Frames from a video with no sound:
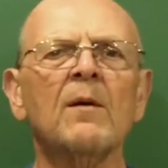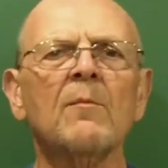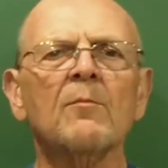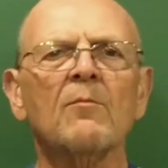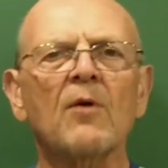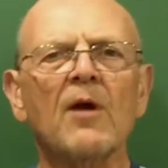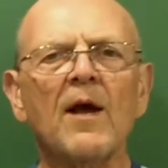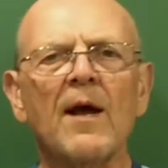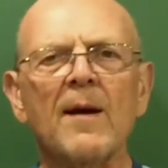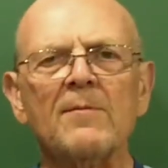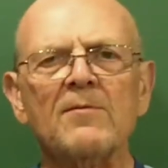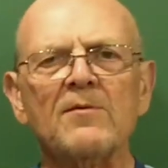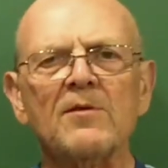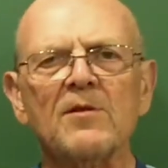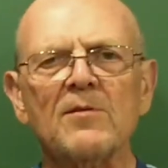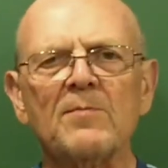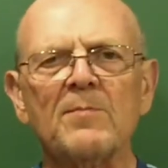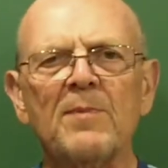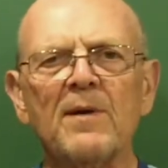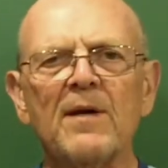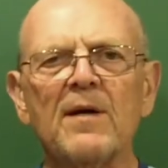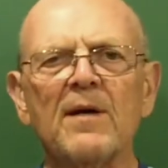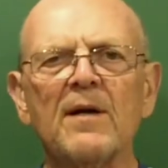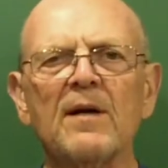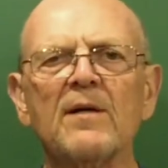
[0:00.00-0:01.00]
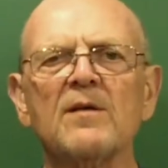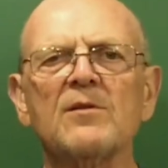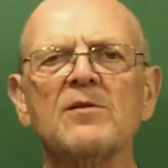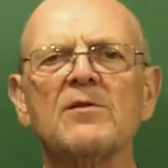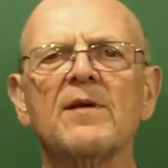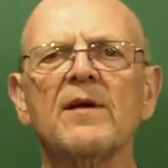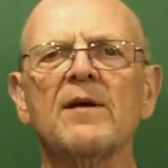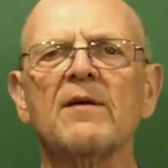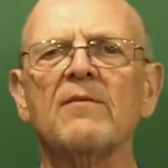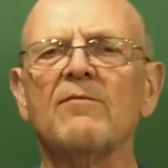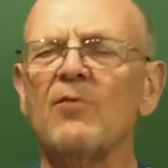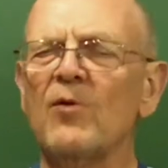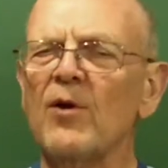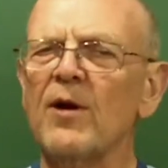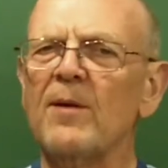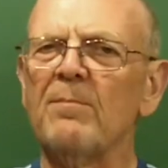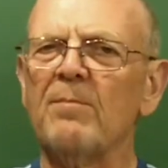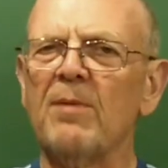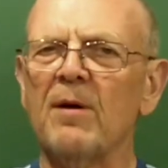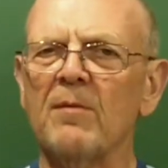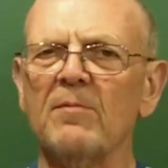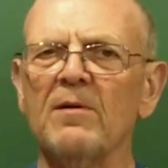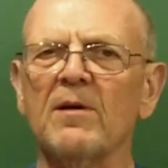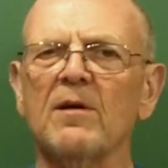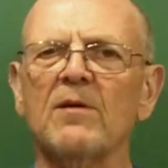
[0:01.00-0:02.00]
Perhaps it's because they avoid
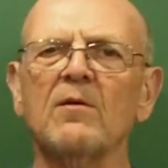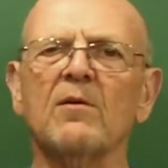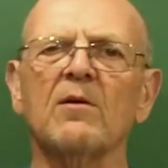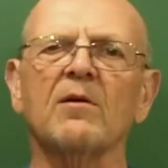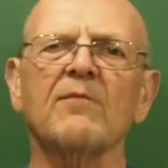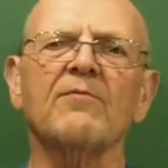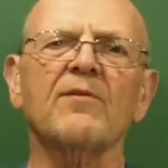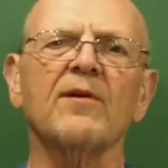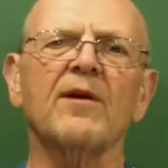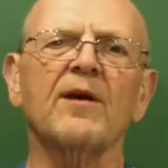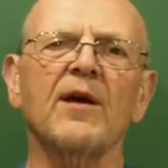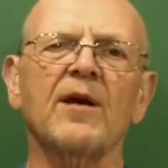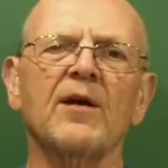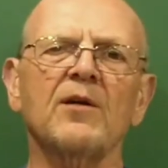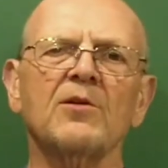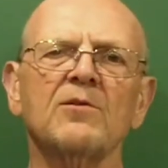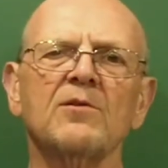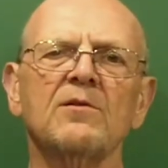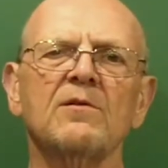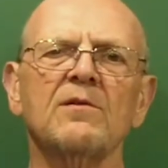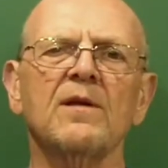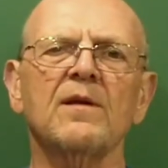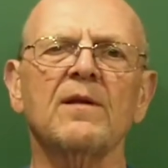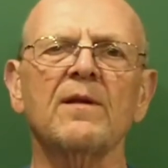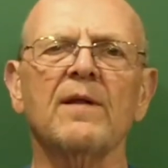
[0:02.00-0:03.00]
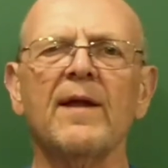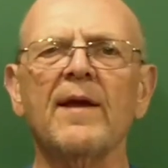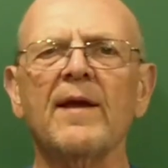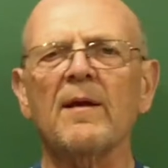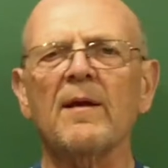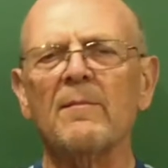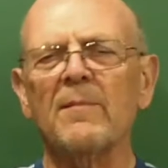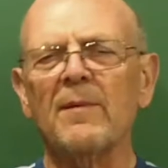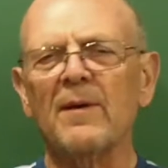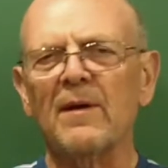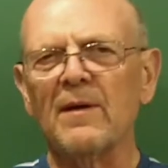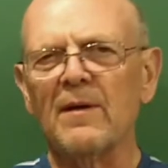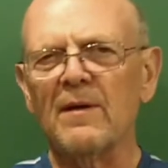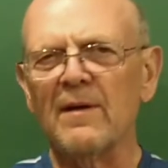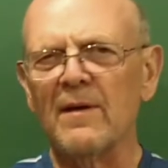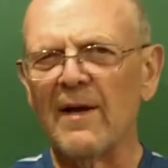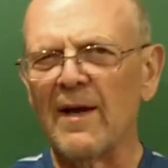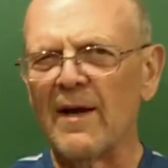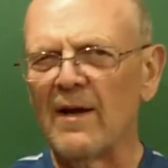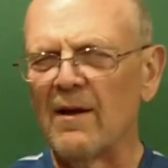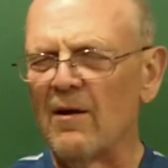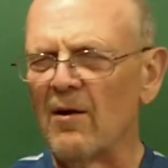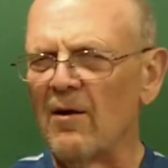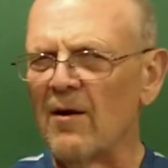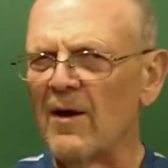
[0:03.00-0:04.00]
public glorification that can be
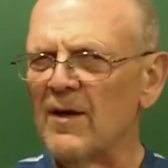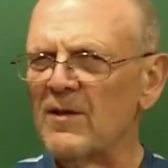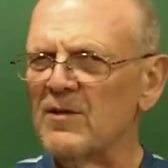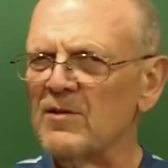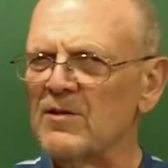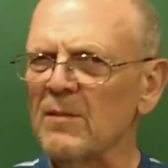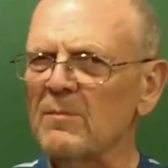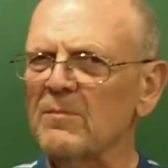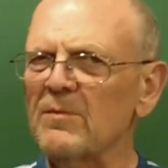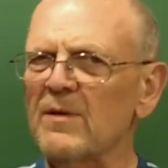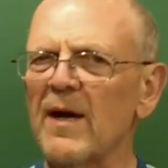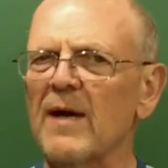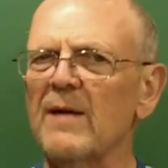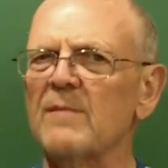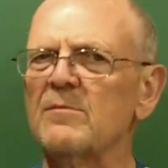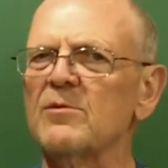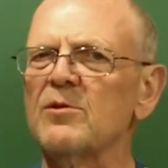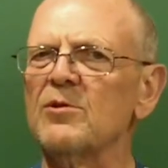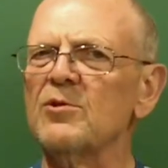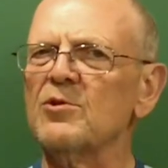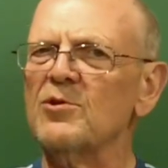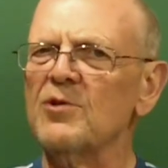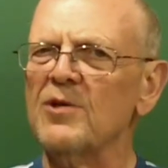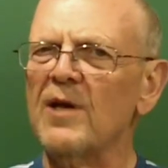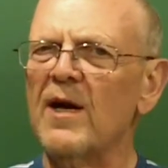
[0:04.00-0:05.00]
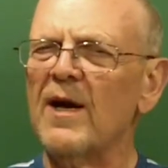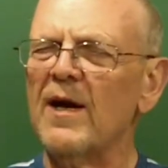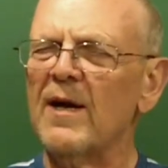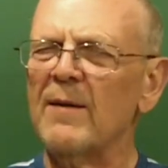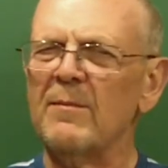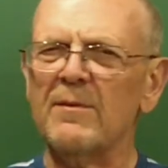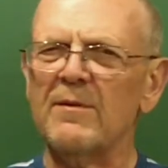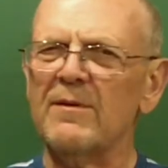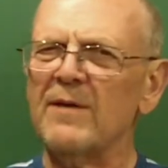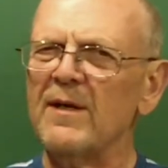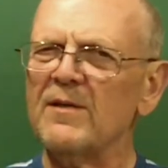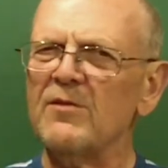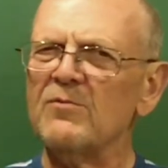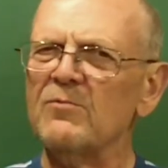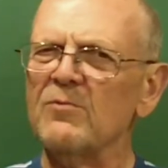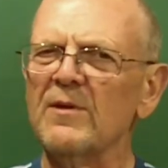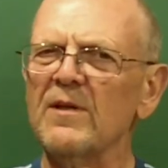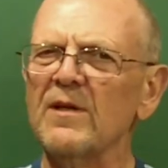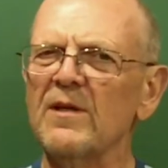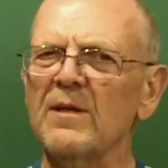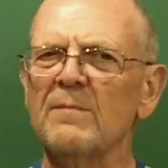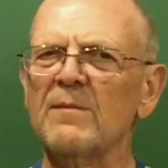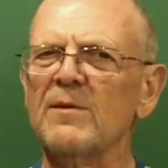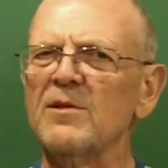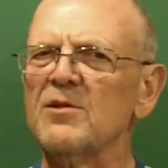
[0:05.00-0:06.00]
categorized sometimes as shy, but that's
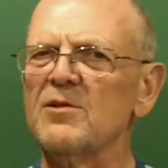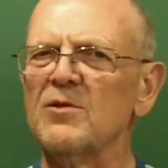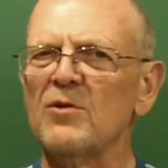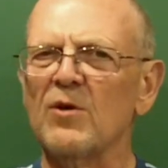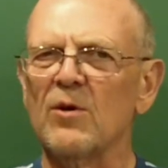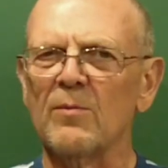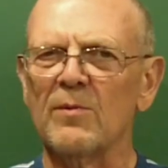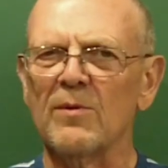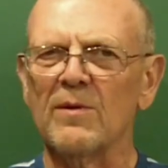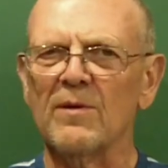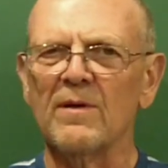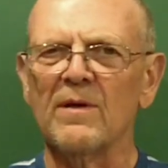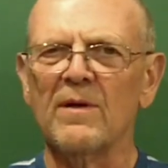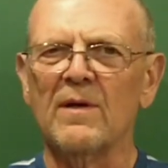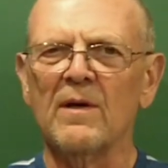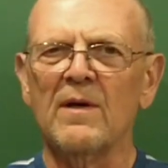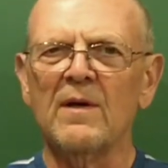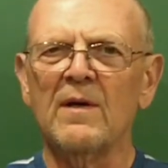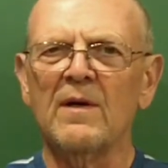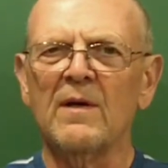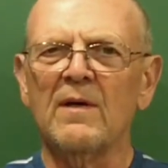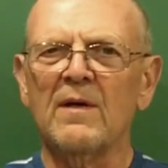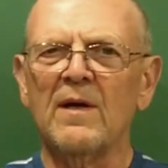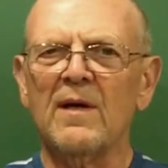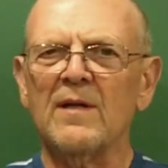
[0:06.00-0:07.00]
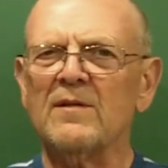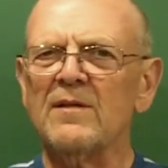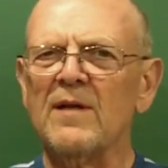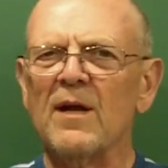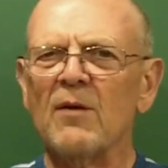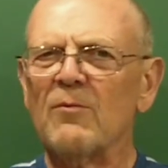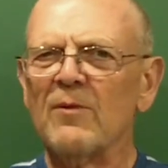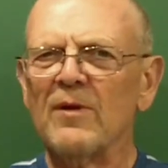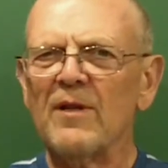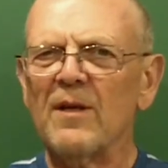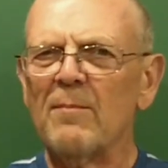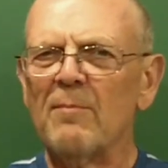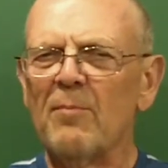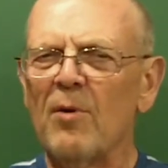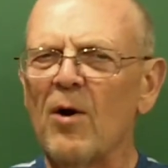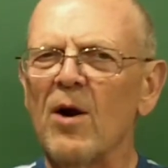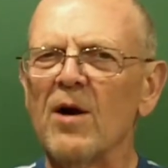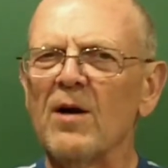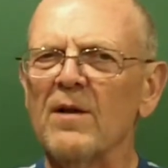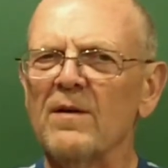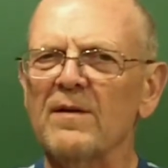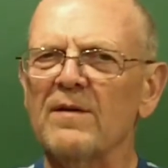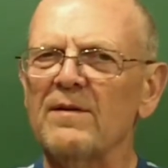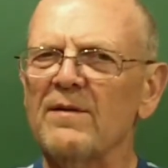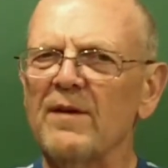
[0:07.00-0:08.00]
really a misnomer. That's not really
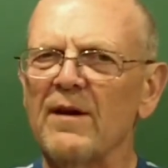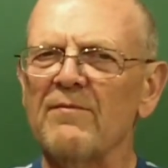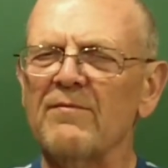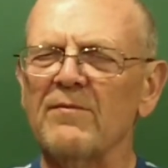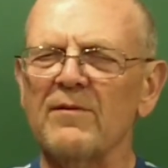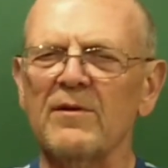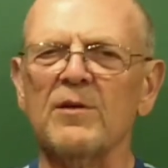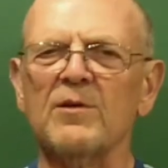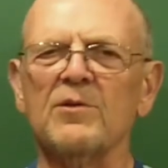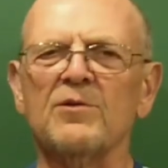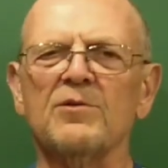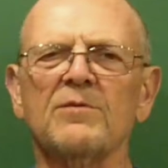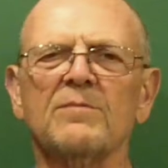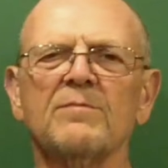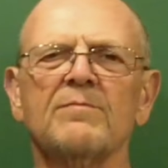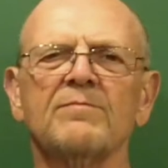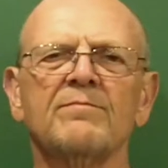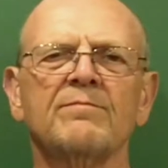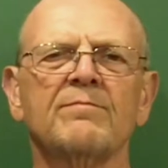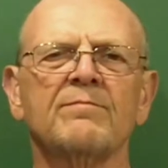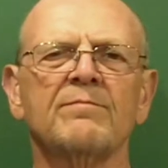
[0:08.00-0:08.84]
part of the definition.